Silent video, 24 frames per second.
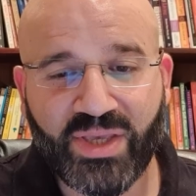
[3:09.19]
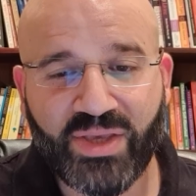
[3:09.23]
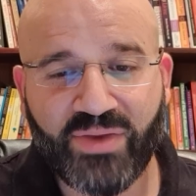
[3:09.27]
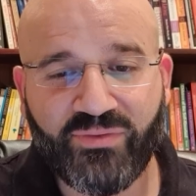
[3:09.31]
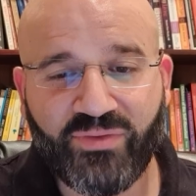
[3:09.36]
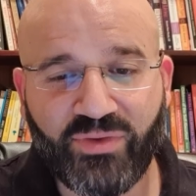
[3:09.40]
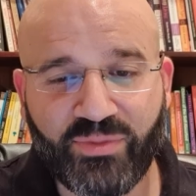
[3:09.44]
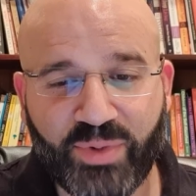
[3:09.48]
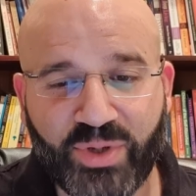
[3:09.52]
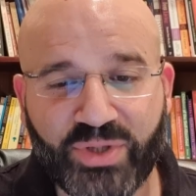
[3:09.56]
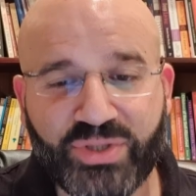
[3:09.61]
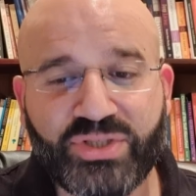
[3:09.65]

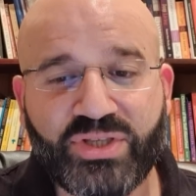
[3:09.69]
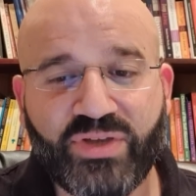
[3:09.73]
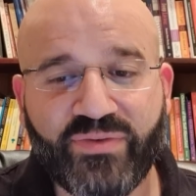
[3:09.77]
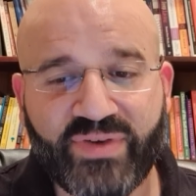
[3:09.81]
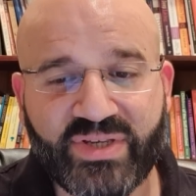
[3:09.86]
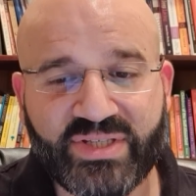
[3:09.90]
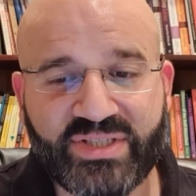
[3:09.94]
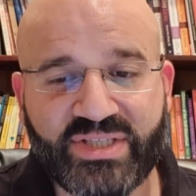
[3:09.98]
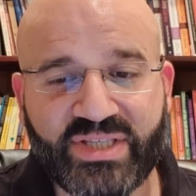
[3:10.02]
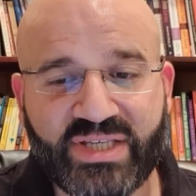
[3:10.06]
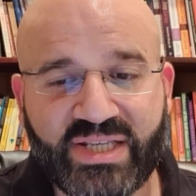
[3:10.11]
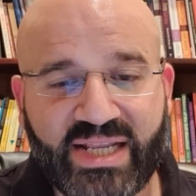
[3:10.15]
For most of
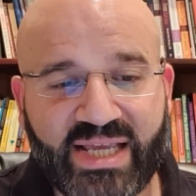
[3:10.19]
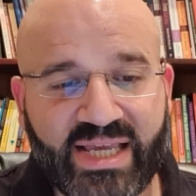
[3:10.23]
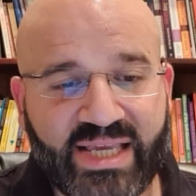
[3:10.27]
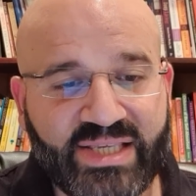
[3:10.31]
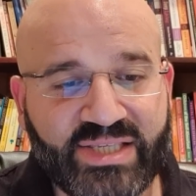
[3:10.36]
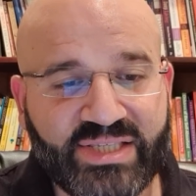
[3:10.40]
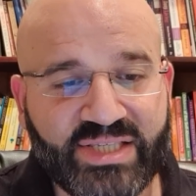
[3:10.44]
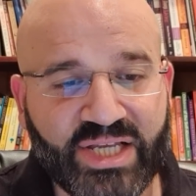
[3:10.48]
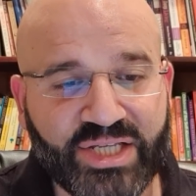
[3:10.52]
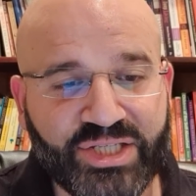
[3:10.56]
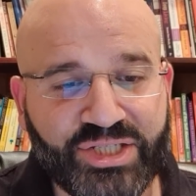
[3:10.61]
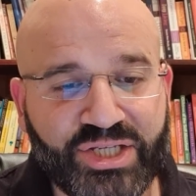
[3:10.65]
us today,
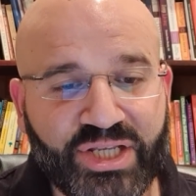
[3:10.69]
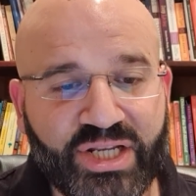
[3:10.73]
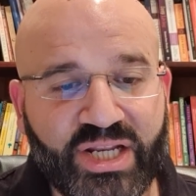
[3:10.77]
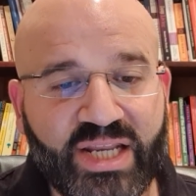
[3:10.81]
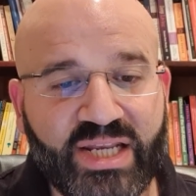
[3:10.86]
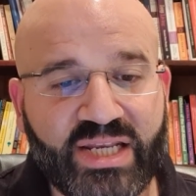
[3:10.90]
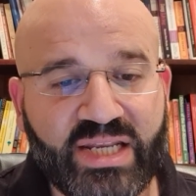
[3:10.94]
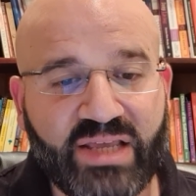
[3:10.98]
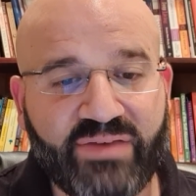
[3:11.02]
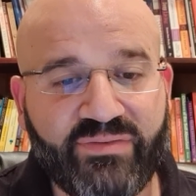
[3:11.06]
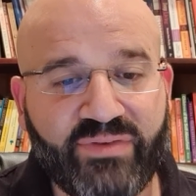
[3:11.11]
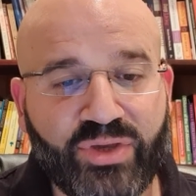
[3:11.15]
such an
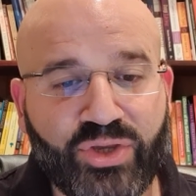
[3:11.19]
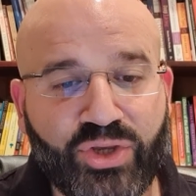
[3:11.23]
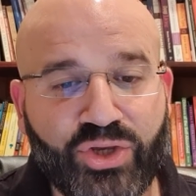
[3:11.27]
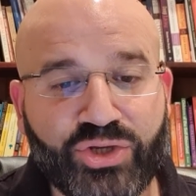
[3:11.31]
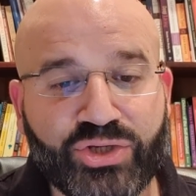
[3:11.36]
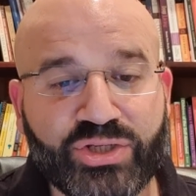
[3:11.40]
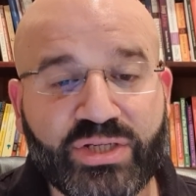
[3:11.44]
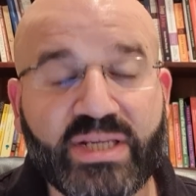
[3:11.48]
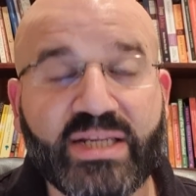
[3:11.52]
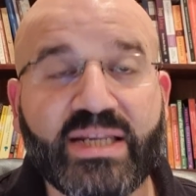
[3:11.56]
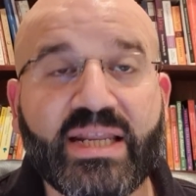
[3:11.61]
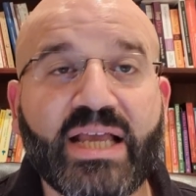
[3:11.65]
endeavor
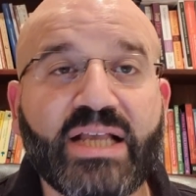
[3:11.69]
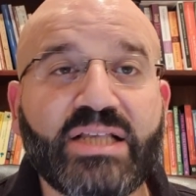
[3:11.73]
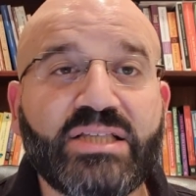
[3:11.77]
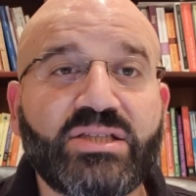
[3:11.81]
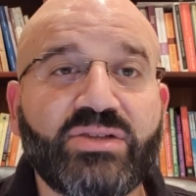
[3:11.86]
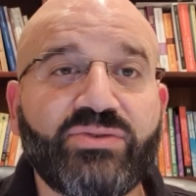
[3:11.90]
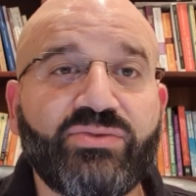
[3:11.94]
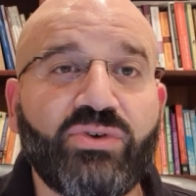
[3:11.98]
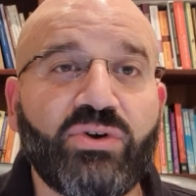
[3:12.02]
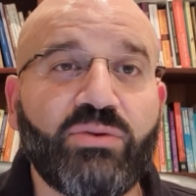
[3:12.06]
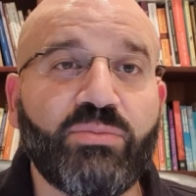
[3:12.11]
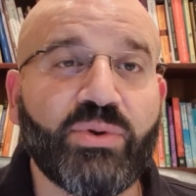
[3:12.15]
usually takes the
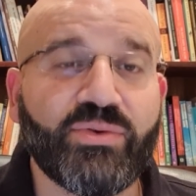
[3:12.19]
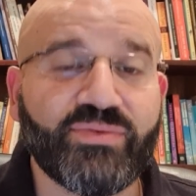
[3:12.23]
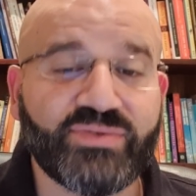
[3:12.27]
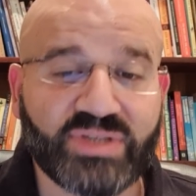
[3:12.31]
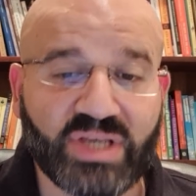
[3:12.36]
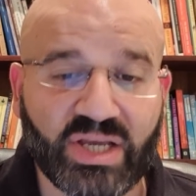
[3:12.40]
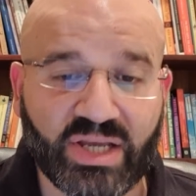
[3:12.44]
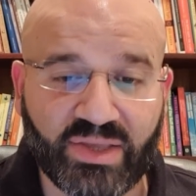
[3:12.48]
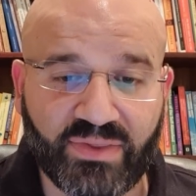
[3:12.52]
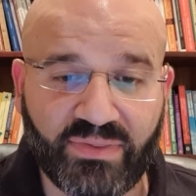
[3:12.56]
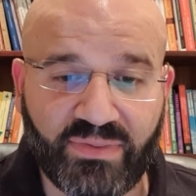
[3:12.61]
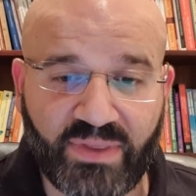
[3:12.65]
form of
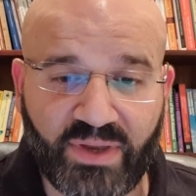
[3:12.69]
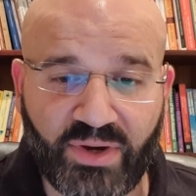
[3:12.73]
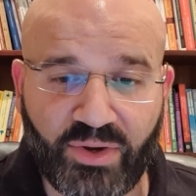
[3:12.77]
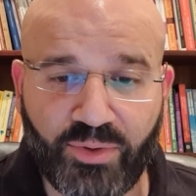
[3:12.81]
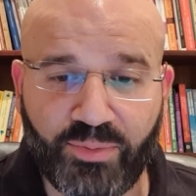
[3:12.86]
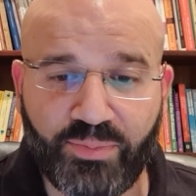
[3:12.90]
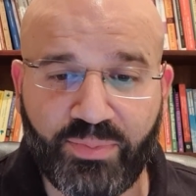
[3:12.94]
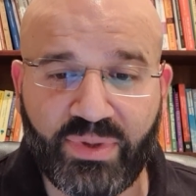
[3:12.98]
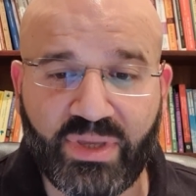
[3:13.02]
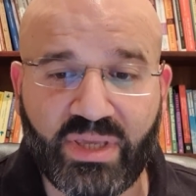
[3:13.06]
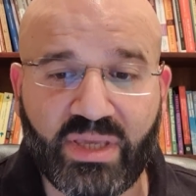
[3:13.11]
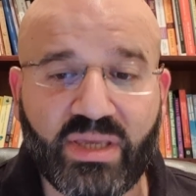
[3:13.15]

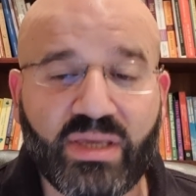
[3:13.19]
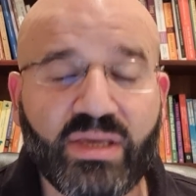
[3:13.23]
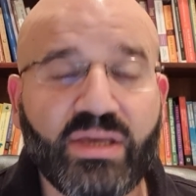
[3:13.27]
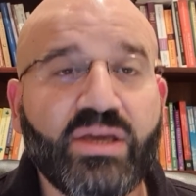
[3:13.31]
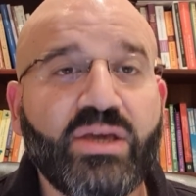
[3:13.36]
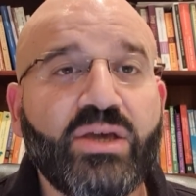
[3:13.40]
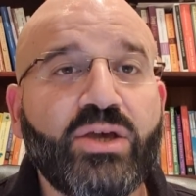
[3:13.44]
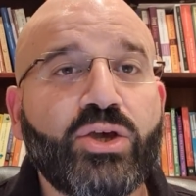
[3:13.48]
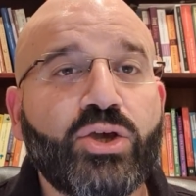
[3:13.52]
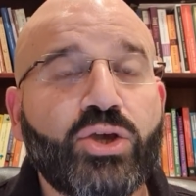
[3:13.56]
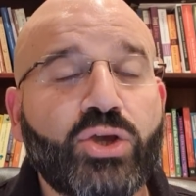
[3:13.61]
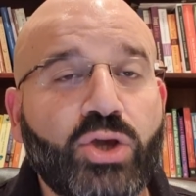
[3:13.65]
psychotherapy,
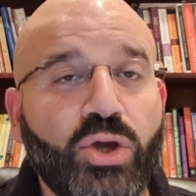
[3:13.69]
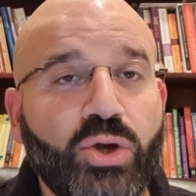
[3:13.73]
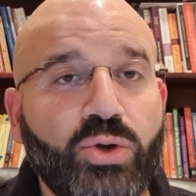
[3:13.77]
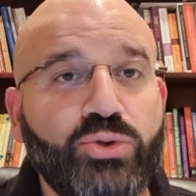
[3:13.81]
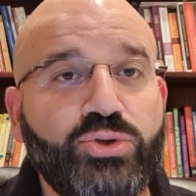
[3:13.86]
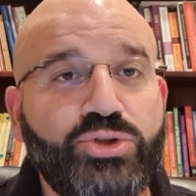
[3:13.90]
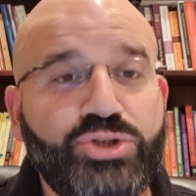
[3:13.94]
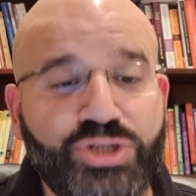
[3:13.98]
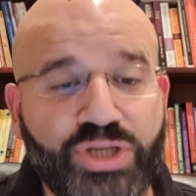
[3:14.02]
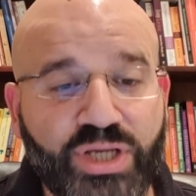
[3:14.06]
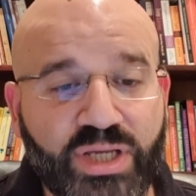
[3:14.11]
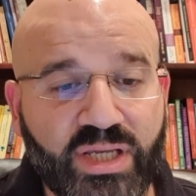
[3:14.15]

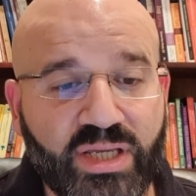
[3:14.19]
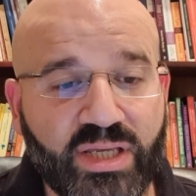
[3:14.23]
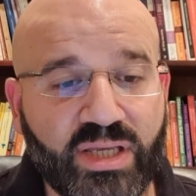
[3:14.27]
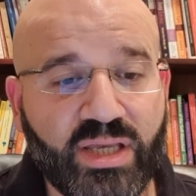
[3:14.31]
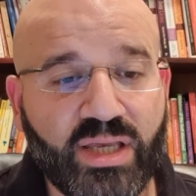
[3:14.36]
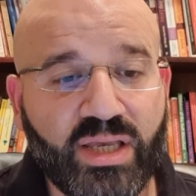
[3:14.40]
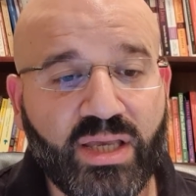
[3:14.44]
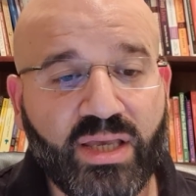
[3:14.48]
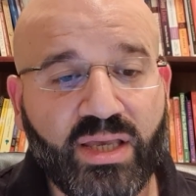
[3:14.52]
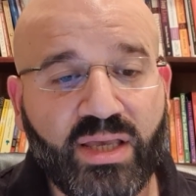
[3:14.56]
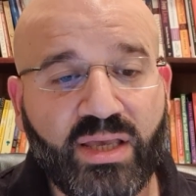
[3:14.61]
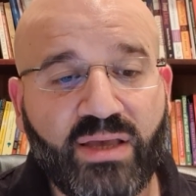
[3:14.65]
coaching,
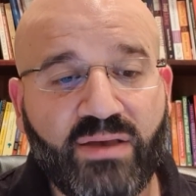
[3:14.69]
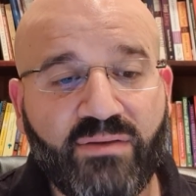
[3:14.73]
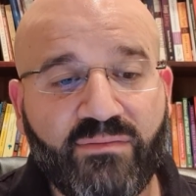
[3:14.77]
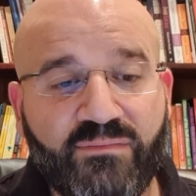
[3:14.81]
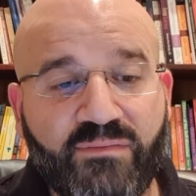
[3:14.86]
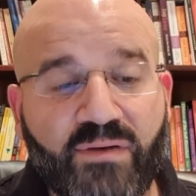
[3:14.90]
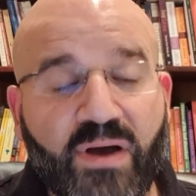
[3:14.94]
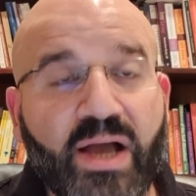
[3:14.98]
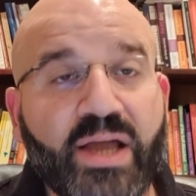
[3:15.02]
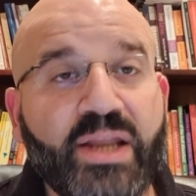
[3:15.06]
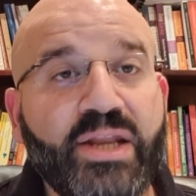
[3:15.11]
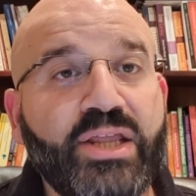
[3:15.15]

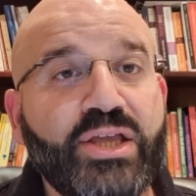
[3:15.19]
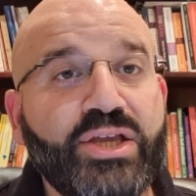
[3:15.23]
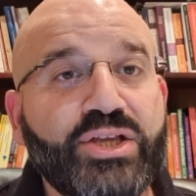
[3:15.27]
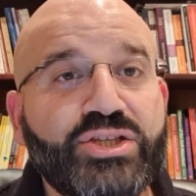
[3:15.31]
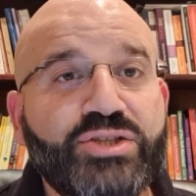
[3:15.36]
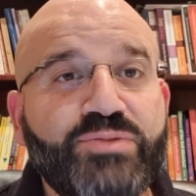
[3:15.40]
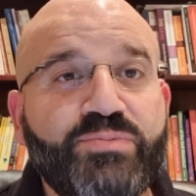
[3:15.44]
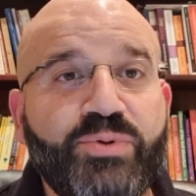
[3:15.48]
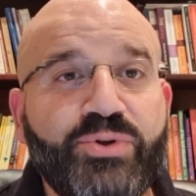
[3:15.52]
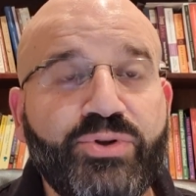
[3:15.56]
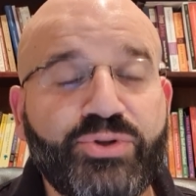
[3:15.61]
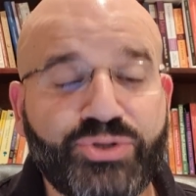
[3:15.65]
finding a
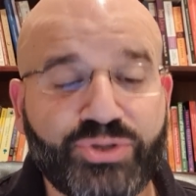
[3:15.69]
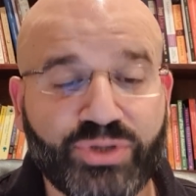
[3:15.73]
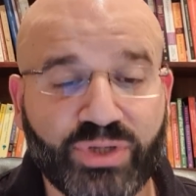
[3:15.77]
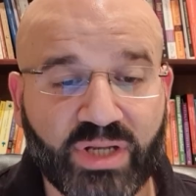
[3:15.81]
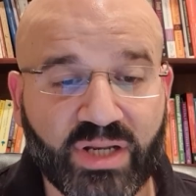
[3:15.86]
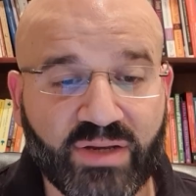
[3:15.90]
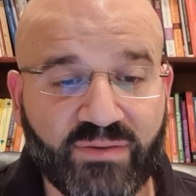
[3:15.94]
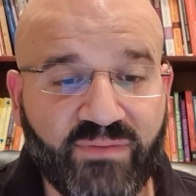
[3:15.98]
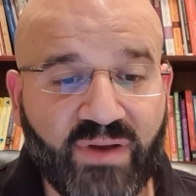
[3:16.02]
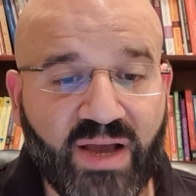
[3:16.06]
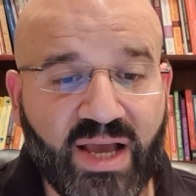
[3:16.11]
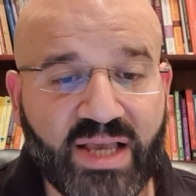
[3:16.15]
spiritual
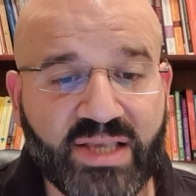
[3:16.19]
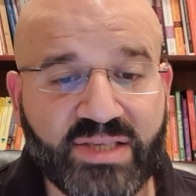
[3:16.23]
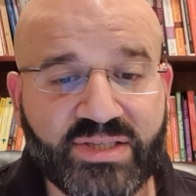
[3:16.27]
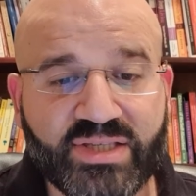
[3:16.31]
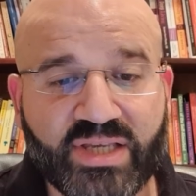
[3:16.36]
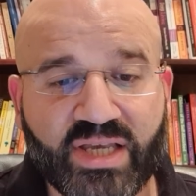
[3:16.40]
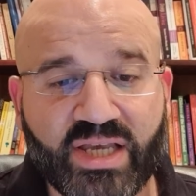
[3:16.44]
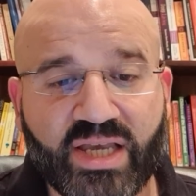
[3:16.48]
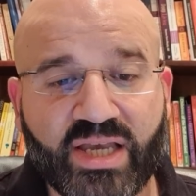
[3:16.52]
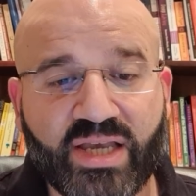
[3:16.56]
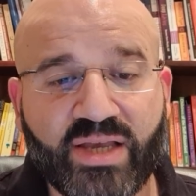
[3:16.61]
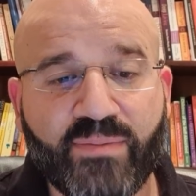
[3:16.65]

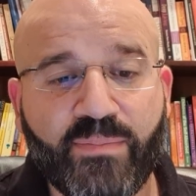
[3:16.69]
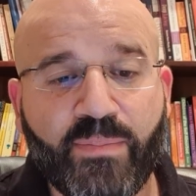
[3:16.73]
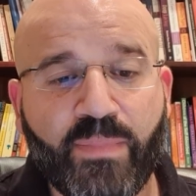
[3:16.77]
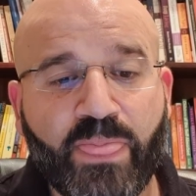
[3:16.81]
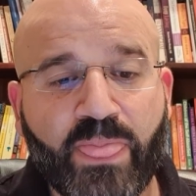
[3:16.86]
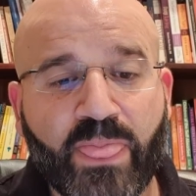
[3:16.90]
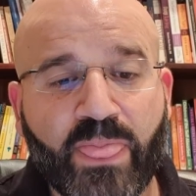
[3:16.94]
advisor,